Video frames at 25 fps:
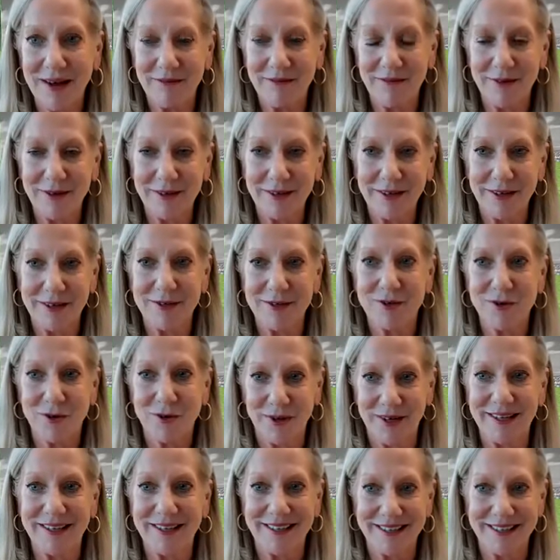I really
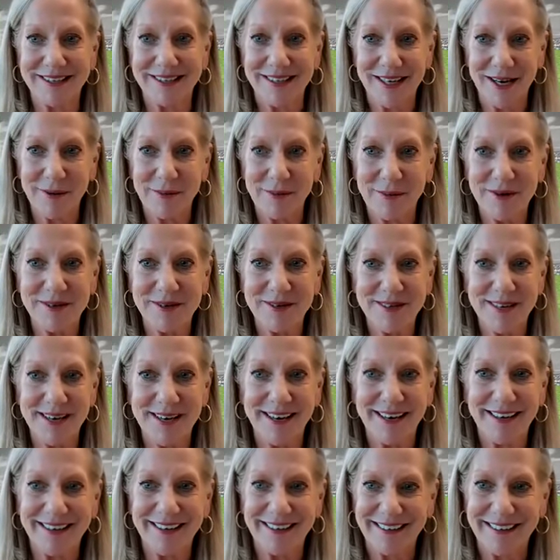enjoyed this. I
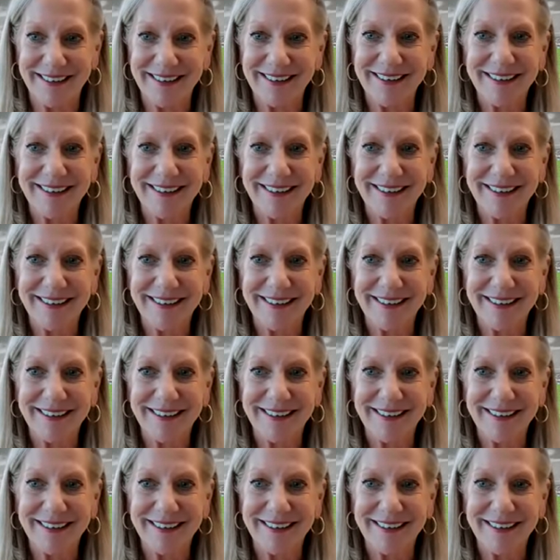appreciate it.